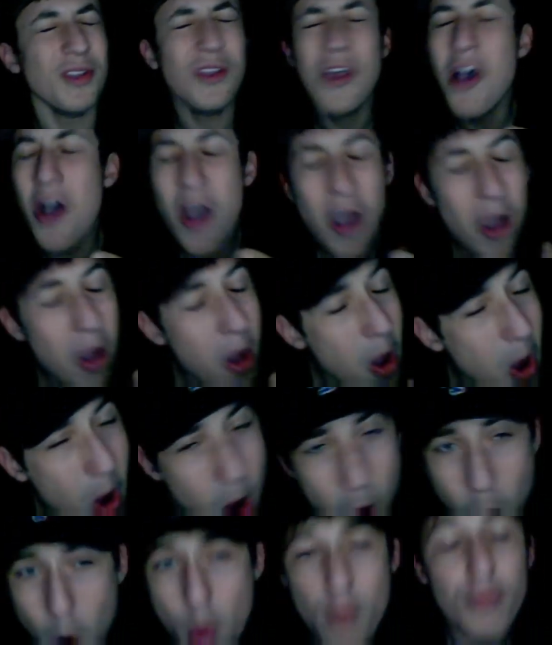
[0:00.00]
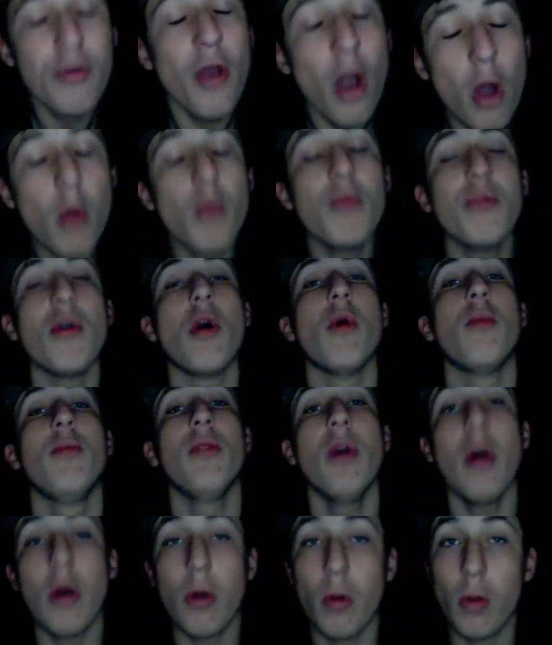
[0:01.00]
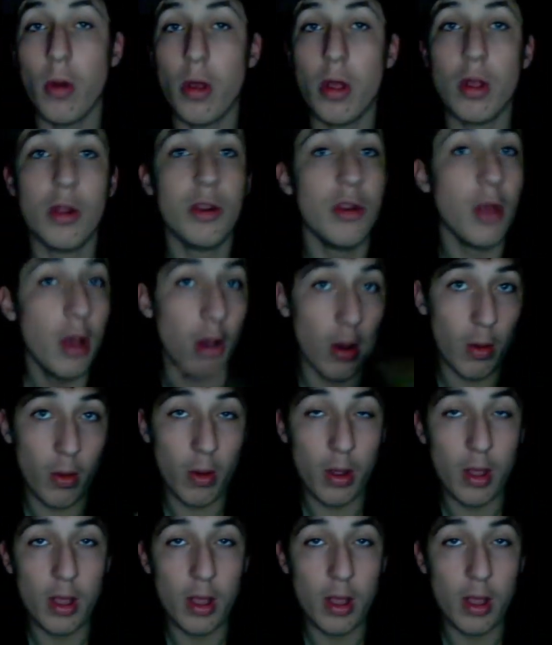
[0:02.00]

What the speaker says: No, no, no, no, no.